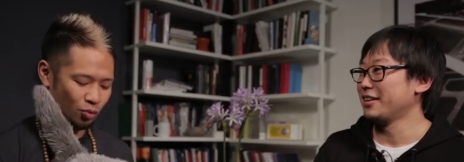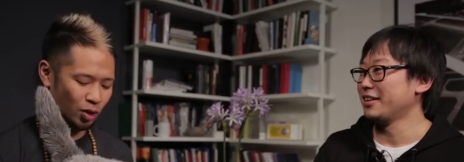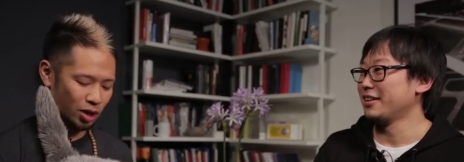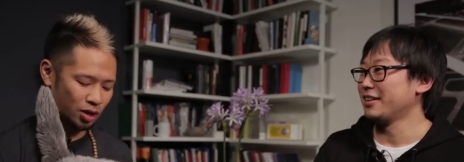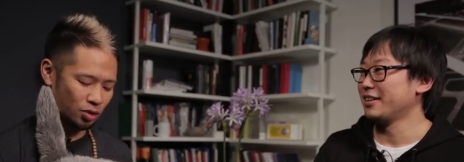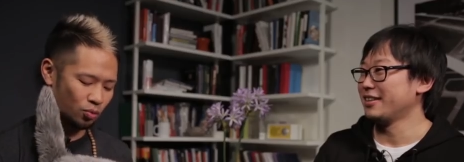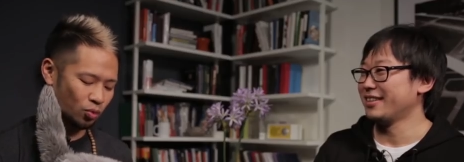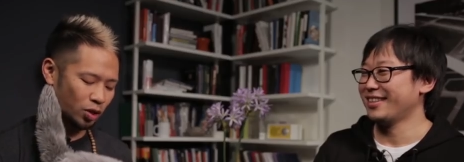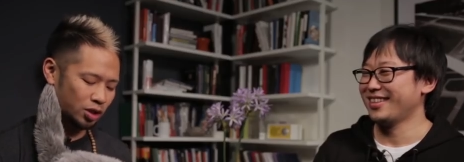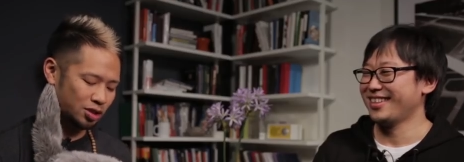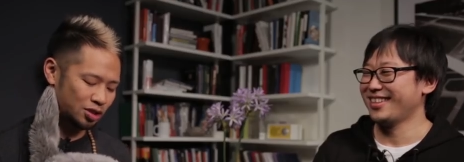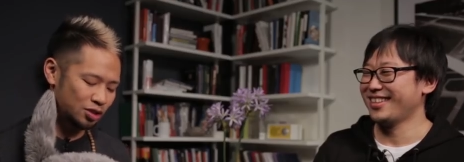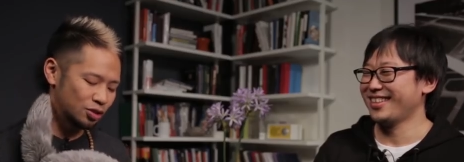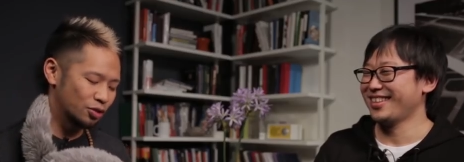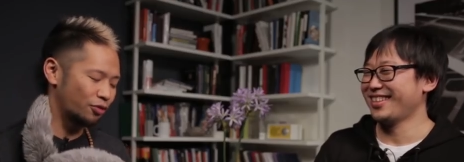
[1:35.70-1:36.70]
Speaker 1: What
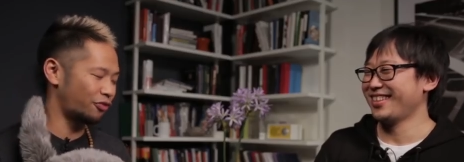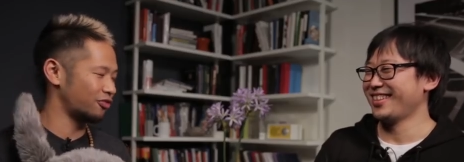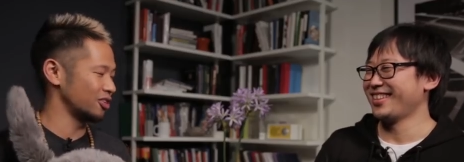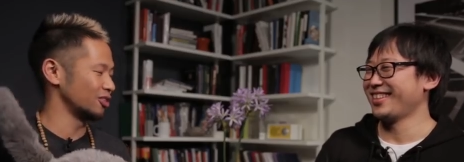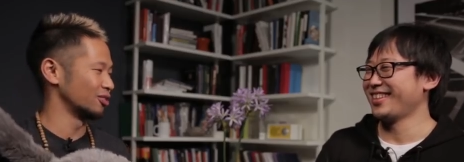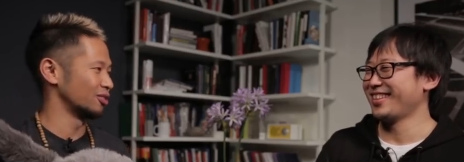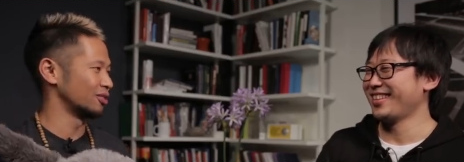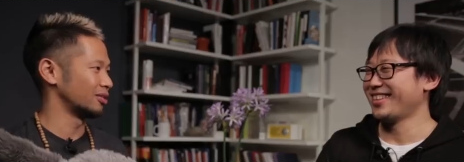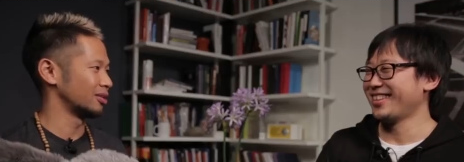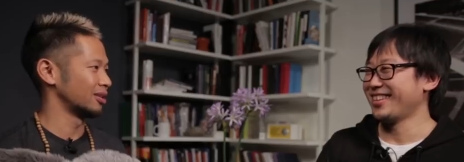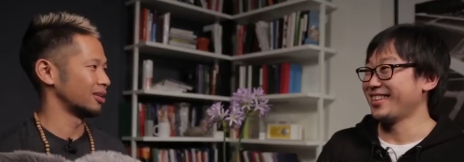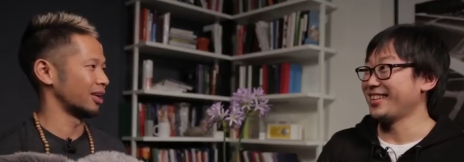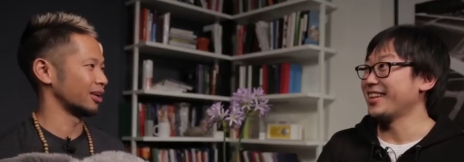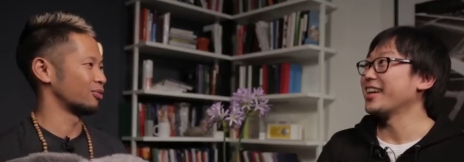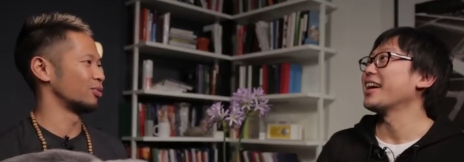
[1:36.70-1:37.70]
What do you feel
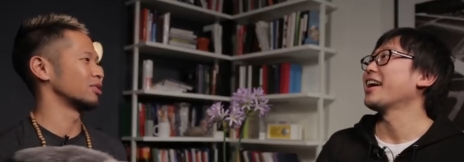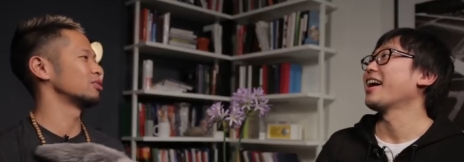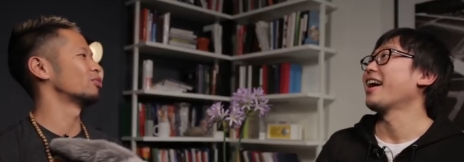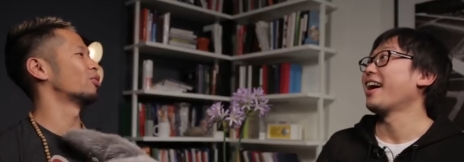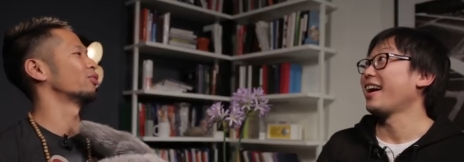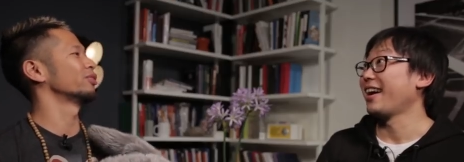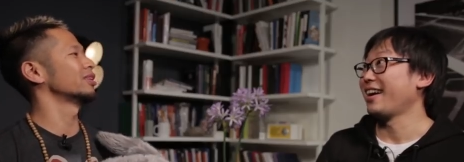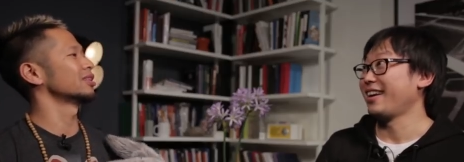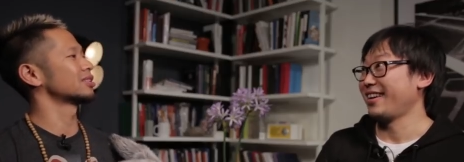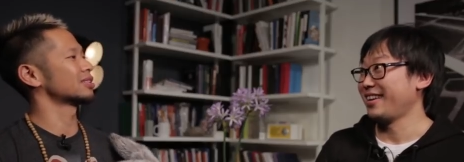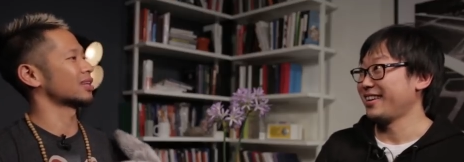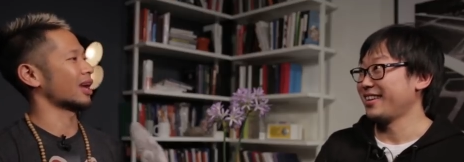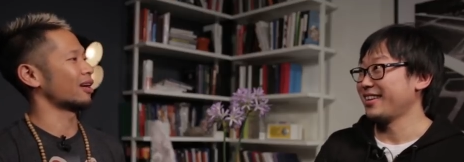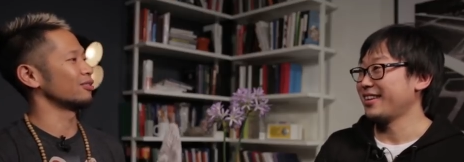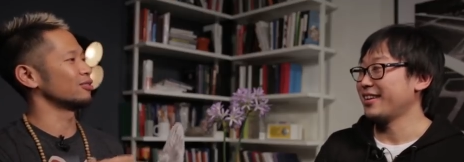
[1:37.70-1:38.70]
like when you hold
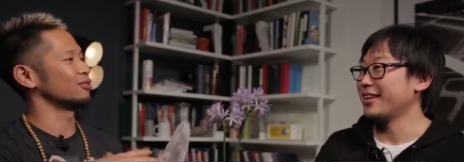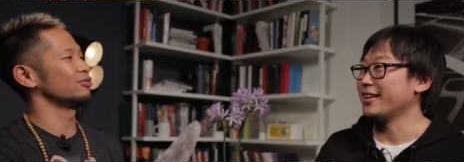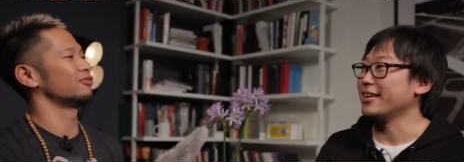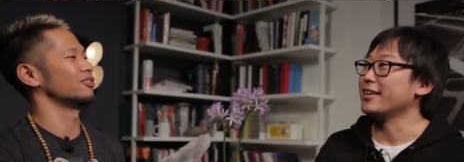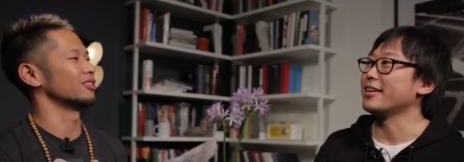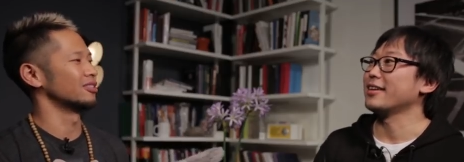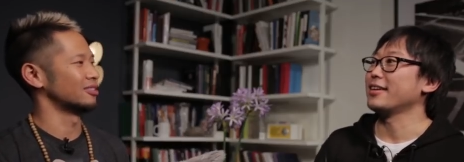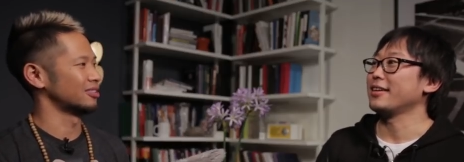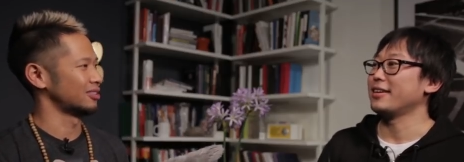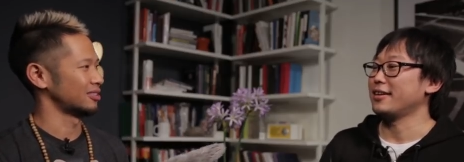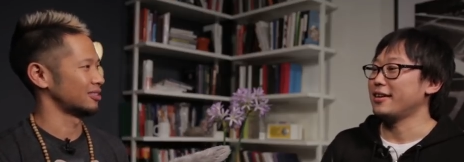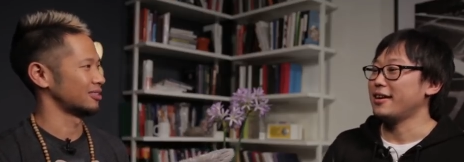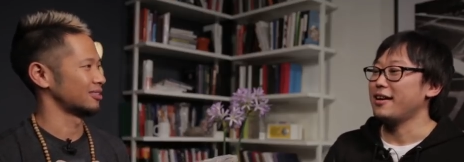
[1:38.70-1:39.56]
this? How do you feel?